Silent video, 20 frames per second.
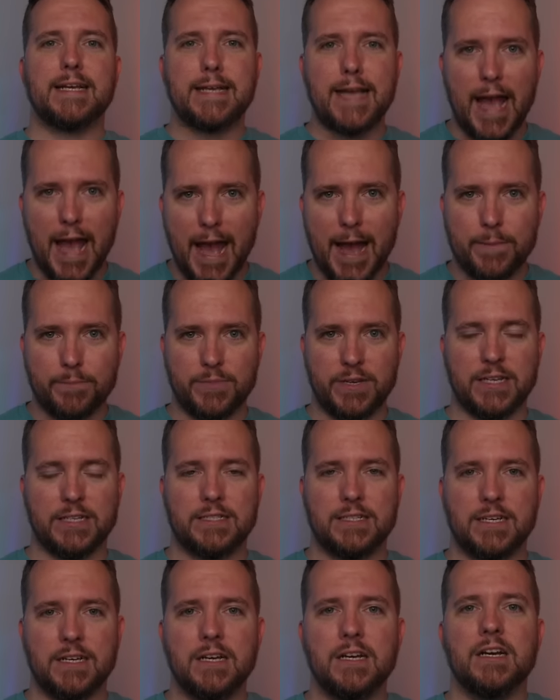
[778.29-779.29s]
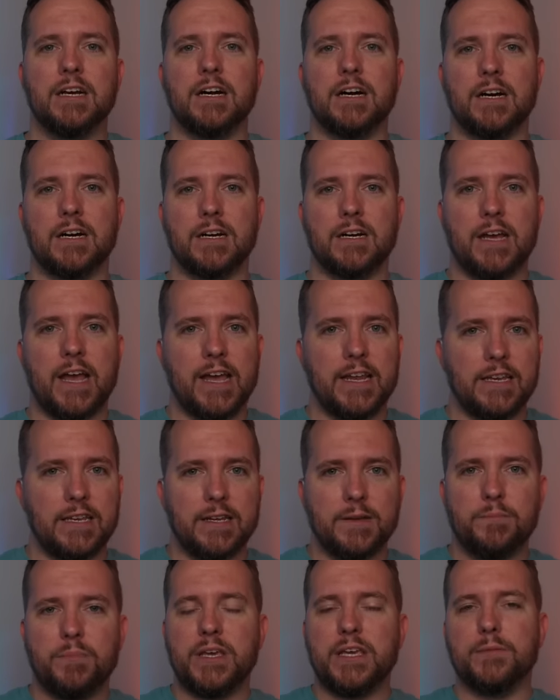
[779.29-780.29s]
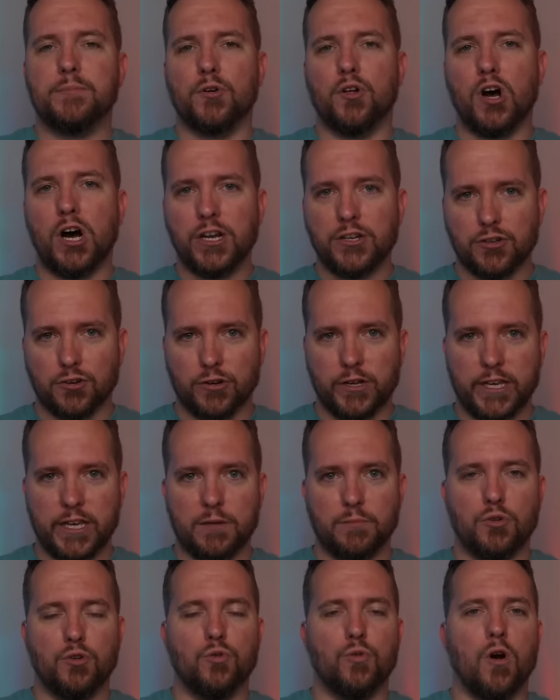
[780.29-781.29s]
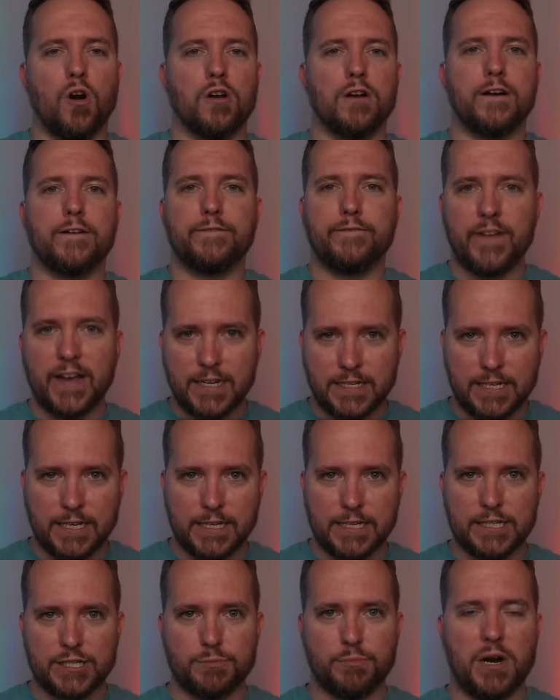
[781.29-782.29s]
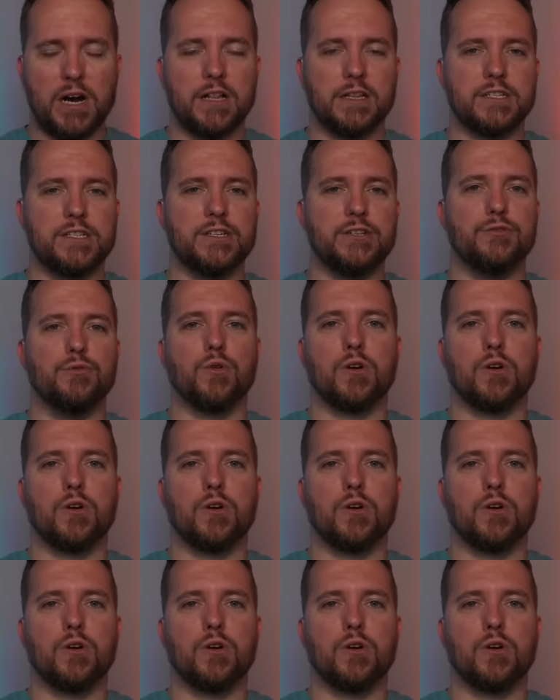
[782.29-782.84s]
cabinet uh, and people under him who are affecting his policy,